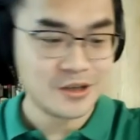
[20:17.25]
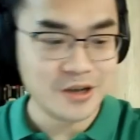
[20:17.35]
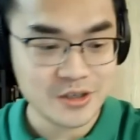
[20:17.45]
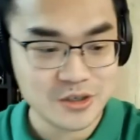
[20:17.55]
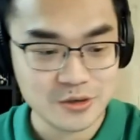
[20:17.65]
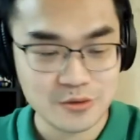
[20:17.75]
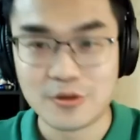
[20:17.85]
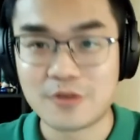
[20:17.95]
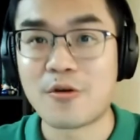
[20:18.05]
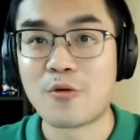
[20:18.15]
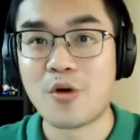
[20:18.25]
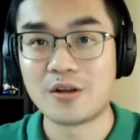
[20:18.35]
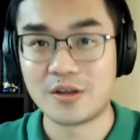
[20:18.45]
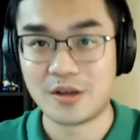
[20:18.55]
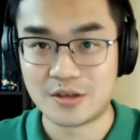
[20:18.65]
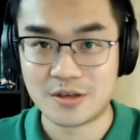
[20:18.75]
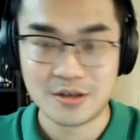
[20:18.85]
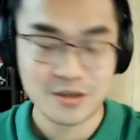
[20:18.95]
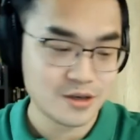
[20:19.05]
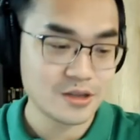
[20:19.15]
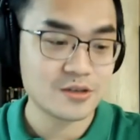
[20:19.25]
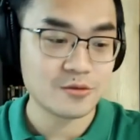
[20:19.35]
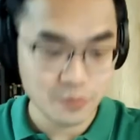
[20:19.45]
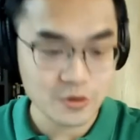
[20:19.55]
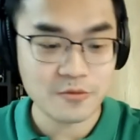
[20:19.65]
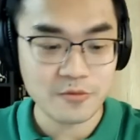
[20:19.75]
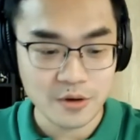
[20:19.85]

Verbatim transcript: let's look for what it. Let's look